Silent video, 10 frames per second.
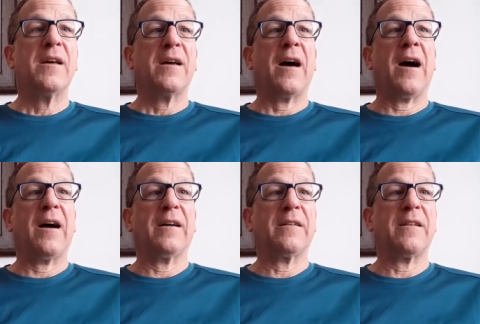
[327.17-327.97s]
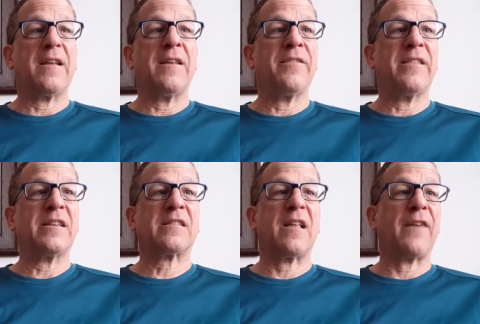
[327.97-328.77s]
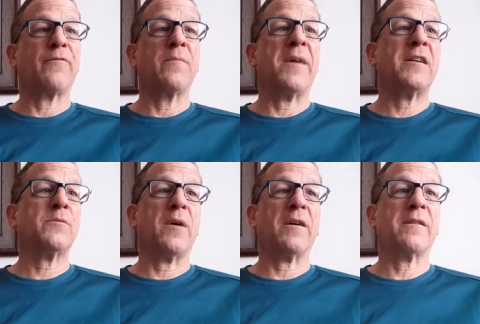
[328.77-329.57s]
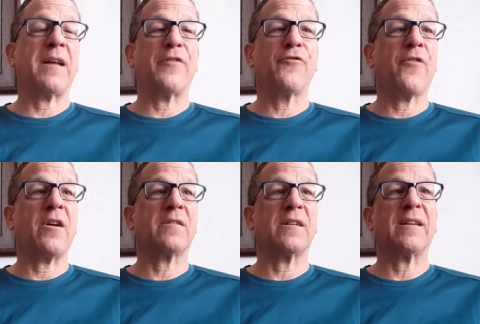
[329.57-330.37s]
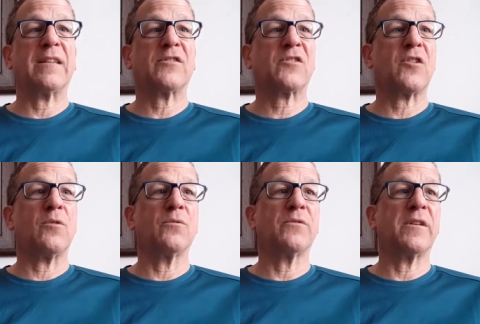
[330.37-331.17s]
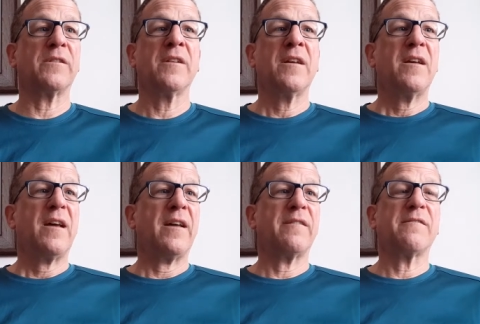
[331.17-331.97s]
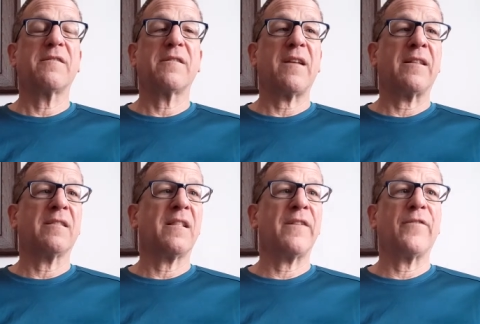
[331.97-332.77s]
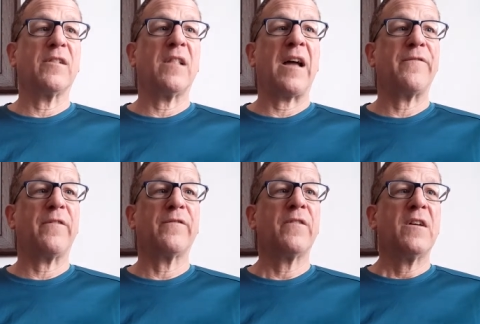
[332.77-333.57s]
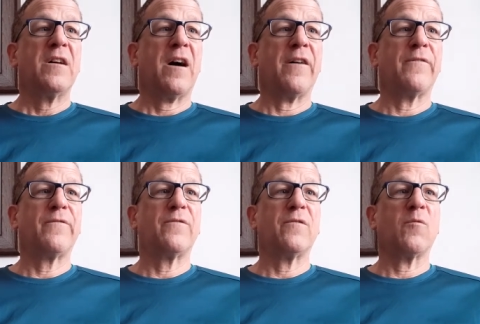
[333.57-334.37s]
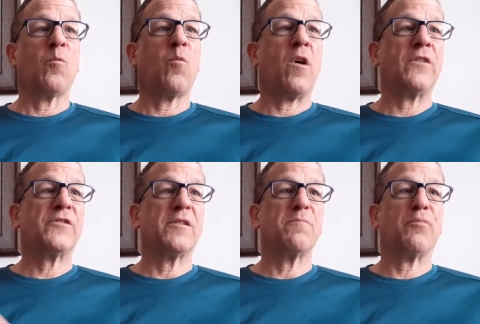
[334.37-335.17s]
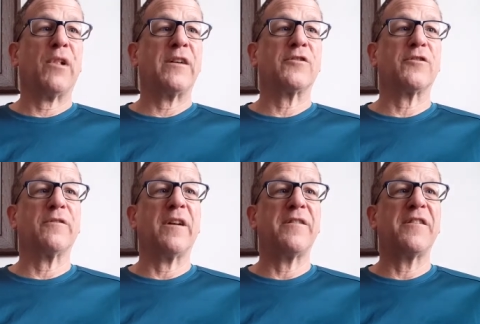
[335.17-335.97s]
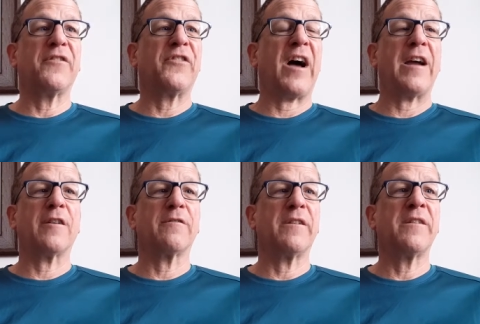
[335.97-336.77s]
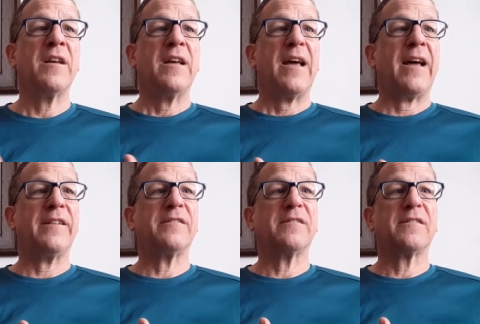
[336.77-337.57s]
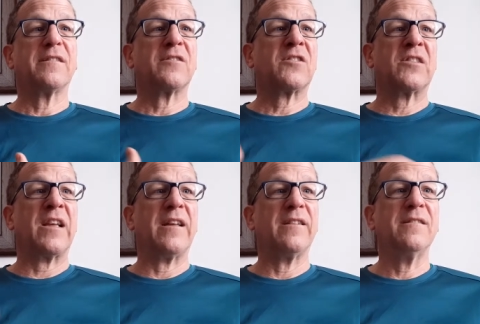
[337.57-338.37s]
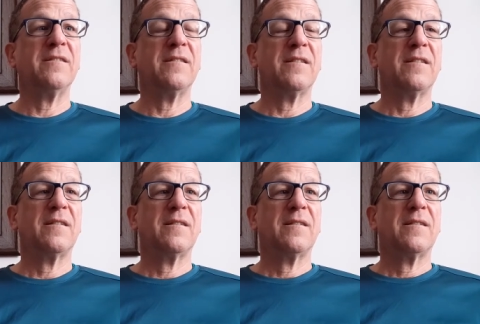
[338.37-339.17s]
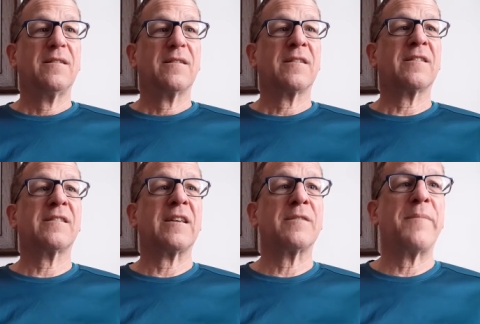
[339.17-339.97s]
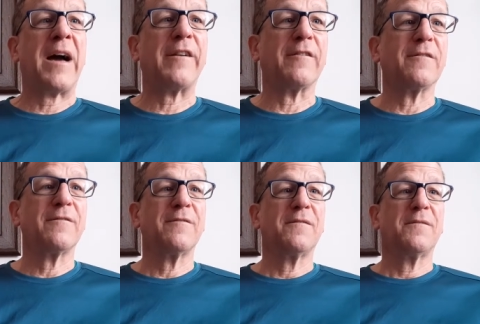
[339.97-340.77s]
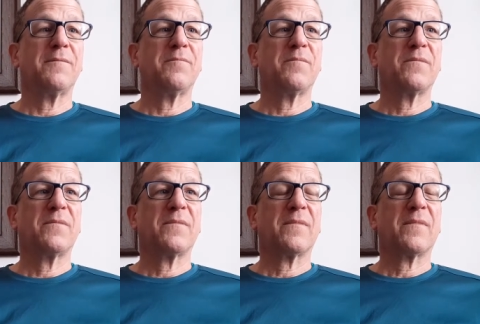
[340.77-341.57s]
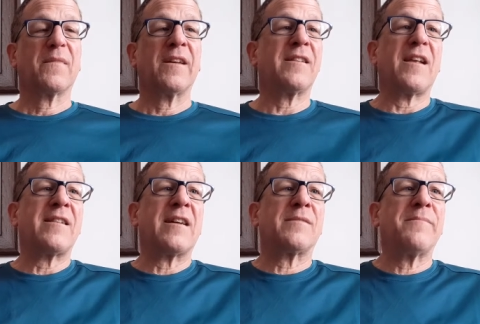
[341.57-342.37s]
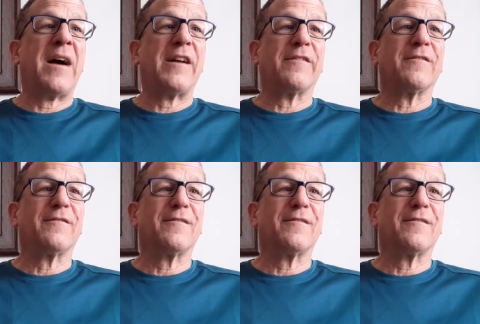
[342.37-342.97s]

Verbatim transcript: uh, in this life? We might as well get drunk and get stoned and and and live a life of of want and pleasure and desire and and sin, because it doesn't matter. It it doesn't matter.